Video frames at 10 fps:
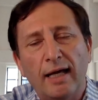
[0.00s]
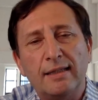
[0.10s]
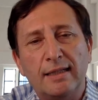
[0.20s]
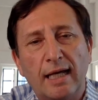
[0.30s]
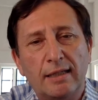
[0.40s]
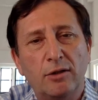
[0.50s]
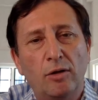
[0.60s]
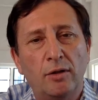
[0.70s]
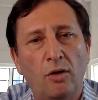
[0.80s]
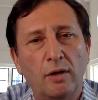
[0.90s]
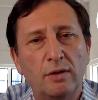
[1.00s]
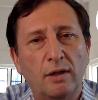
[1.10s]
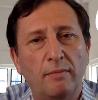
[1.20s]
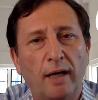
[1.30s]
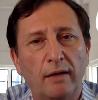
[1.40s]
as it takes longer and longer to
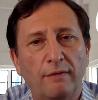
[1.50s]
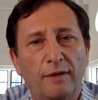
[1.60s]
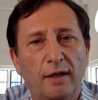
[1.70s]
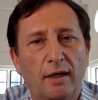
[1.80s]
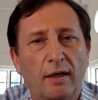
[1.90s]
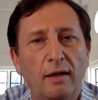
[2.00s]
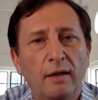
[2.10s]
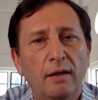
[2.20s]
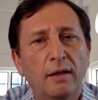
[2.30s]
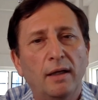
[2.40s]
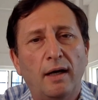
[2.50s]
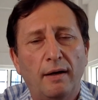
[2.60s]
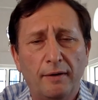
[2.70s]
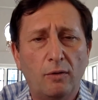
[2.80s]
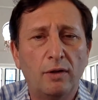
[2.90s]
come out of the
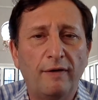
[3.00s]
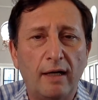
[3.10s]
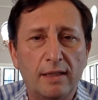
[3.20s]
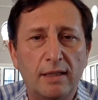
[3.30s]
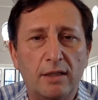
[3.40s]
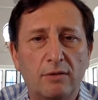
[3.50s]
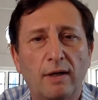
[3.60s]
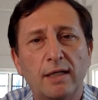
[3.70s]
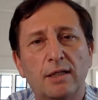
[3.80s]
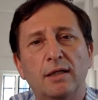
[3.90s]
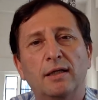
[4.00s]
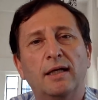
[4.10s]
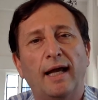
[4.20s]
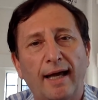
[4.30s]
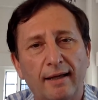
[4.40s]
uh, coronavirus situation,
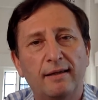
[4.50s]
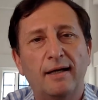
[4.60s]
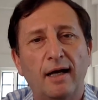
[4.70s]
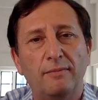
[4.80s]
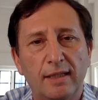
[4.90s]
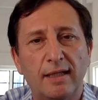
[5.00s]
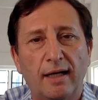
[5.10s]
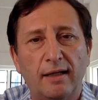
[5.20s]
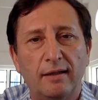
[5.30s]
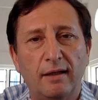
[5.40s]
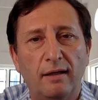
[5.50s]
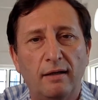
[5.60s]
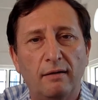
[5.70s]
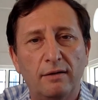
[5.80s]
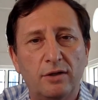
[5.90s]
and the economy is not going
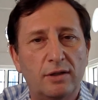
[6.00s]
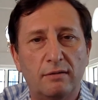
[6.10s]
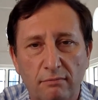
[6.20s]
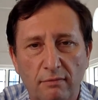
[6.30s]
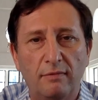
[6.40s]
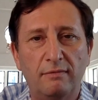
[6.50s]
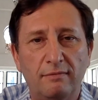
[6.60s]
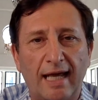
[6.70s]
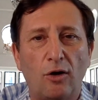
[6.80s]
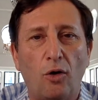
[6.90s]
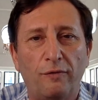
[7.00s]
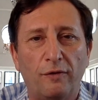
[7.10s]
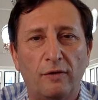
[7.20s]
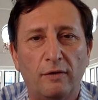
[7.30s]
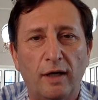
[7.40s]
to just take
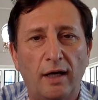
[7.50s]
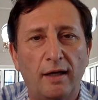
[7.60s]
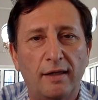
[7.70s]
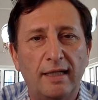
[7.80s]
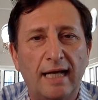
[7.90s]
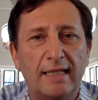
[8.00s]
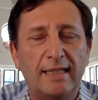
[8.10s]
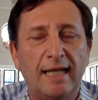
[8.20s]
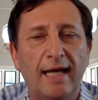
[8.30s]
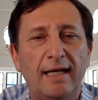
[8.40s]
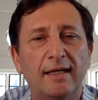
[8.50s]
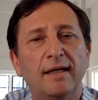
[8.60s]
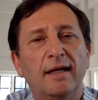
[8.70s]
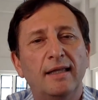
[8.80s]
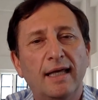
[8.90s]
over uh, the next
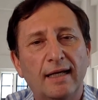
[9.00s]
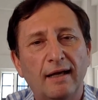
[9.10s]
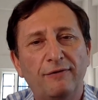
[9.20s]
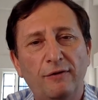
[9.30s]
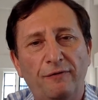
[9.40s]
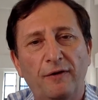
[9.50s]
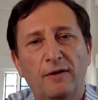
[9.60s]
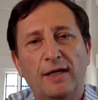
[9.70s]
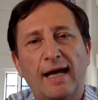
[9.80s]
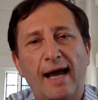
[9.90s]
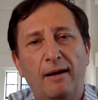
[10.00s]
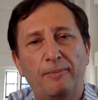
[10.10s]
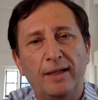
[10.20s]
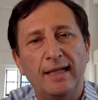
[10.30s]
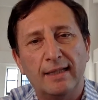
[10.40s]
day, they're going to have to fill the
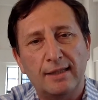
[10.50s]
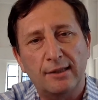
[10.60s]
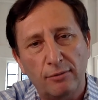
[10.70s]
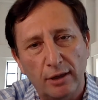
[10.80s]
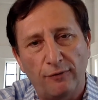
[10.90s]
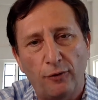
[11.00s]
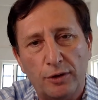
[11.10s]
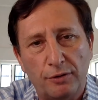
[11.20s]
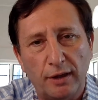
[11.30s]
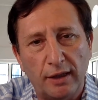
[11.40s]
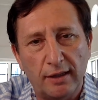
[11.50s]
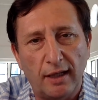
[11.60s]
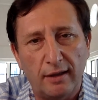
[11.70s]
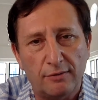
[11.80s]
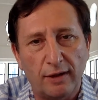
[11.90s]
gap, and that's three to four trillion
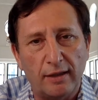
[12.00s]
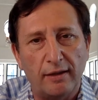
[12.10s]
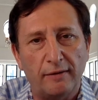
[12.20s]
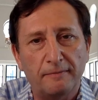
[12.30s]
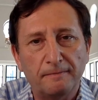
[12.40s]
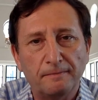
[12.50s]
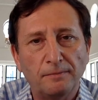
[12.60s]
dollars right there.